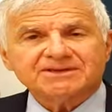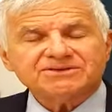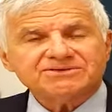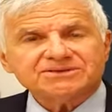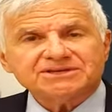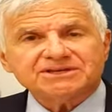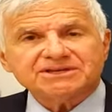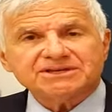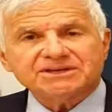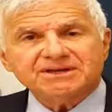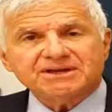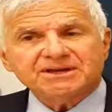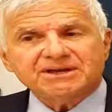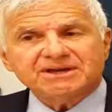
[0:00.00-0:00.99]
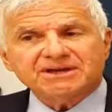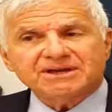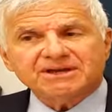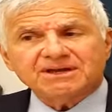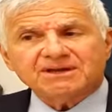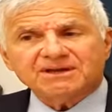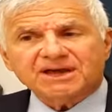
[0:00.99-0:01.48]
You see,
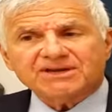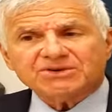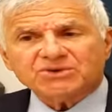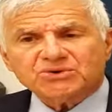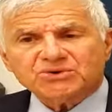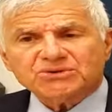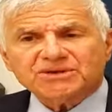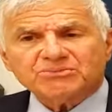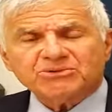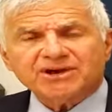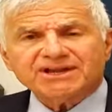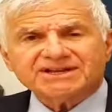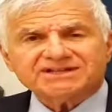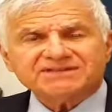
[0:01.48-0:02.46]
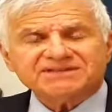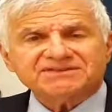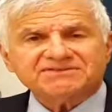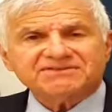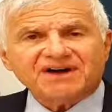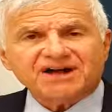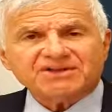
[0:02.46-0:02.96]
an early
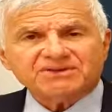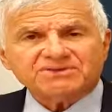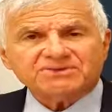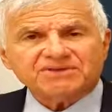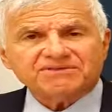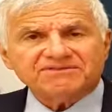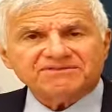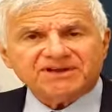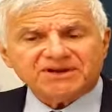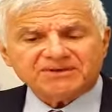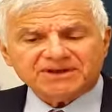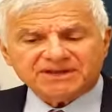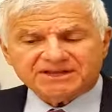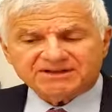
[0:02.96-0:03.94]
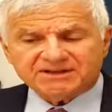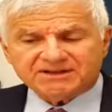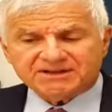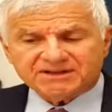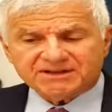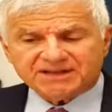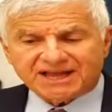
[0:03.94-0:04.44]
pregnancy follows very
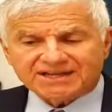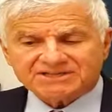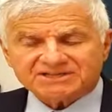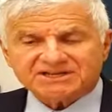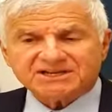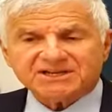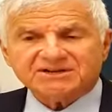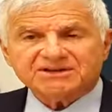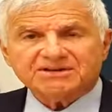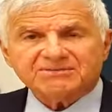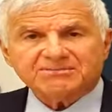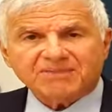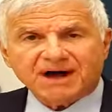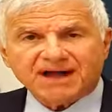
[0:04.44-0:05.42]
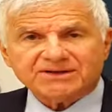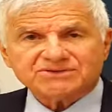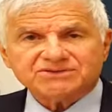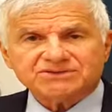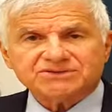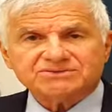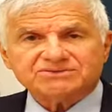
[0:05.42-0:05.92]
classic
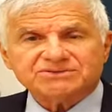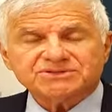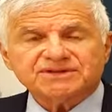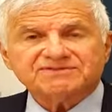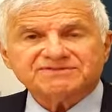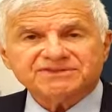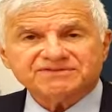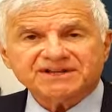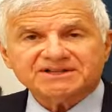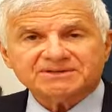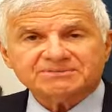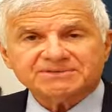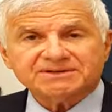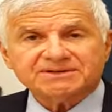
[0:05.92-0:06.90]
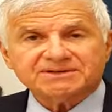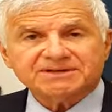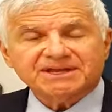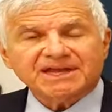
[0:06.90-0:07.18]
milestones of development.